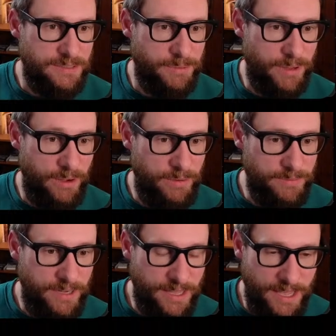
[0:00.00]
Oh,
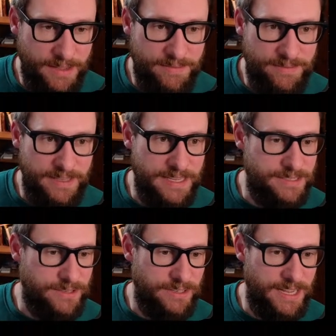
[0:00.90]
okay. It's
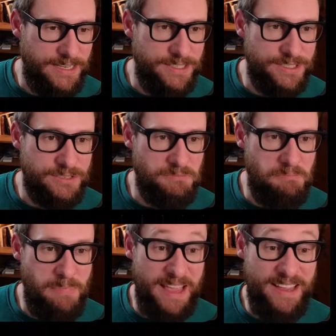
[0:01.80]
gone ahead and just
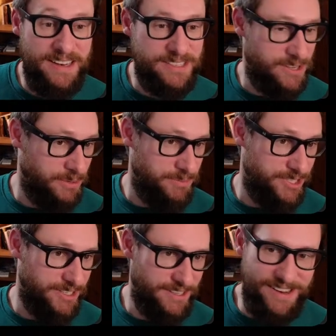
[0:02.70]
made a
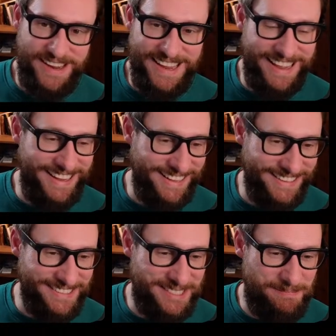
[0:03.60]
sculpture
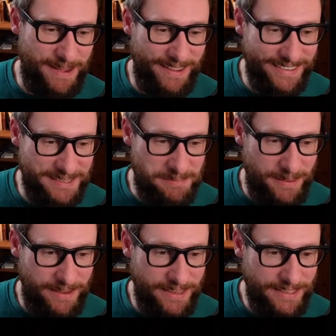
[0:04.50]
inspired
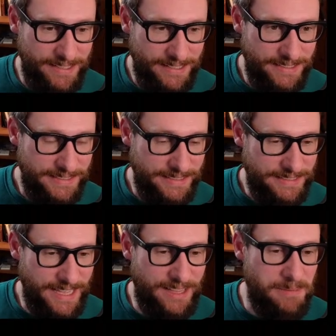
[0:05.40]
by,
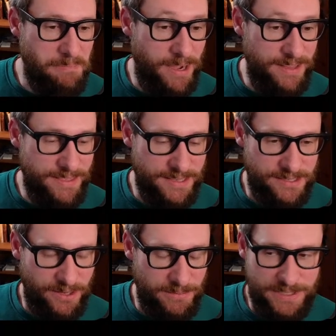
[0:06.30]
yeah, combined this
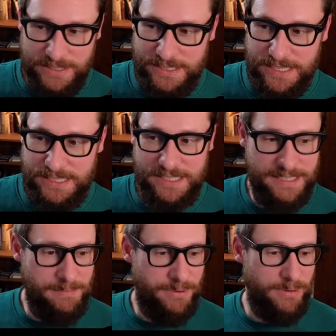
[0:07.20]
sculpture is in
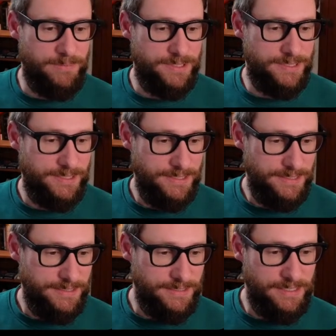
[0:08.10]
the prompt.
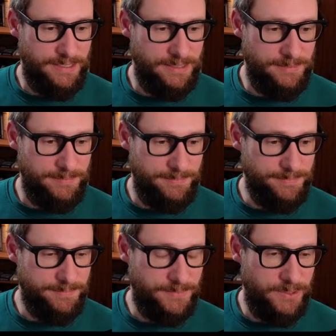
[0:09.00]

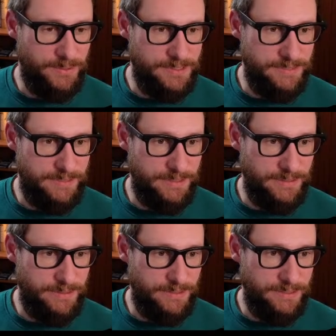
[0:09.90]
Cool. Let's have a little
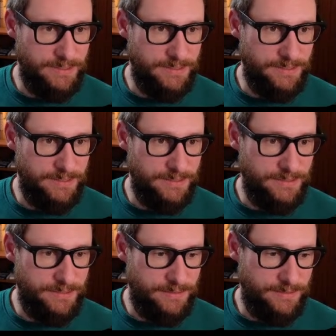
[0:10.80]
look.
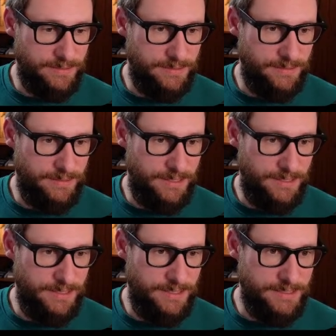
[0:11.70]

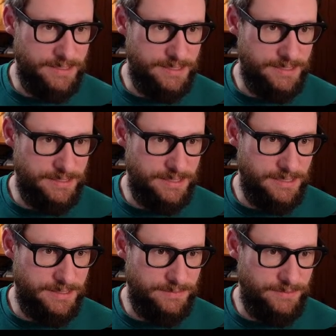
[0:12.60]
Nice. This is
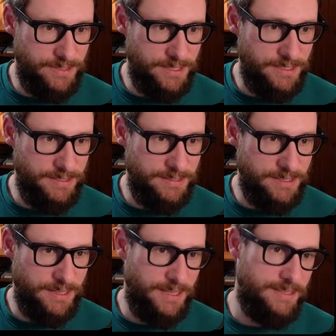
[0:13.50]
nice and rugged.
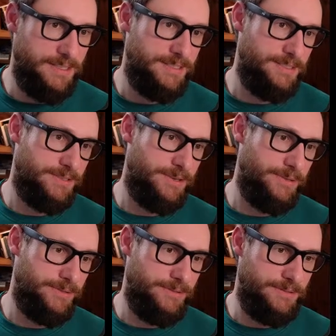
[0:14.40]
Okay, this is
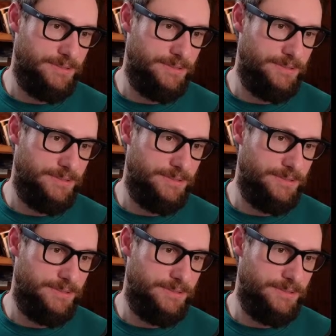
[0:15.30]
cool.